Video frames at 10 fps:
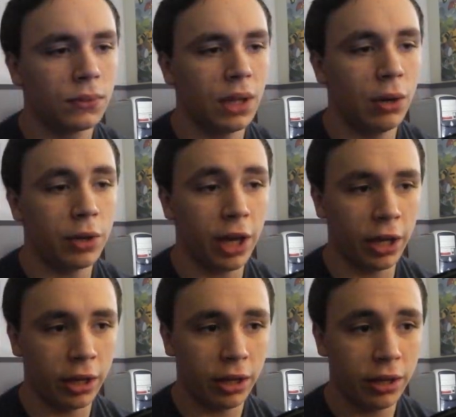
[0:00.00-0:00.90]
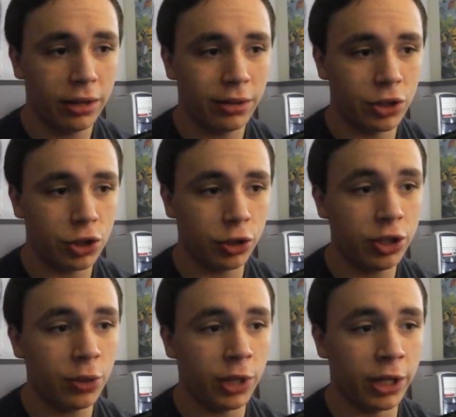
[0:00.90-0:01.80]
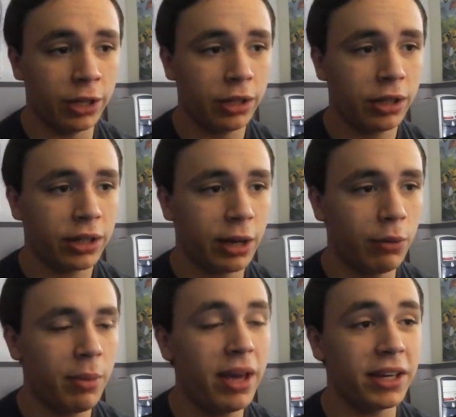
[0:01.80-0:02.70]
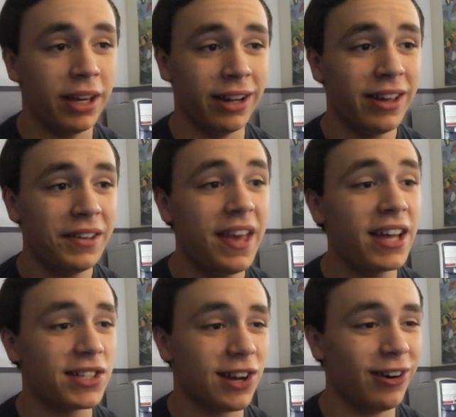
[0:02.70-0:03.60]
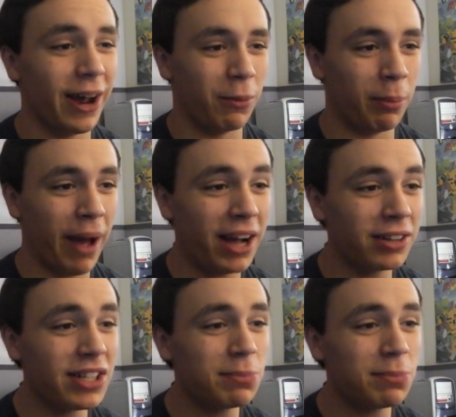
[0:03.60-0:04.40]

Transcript: Okay. This should do it. Can we make it? Yes, alright, we're back on this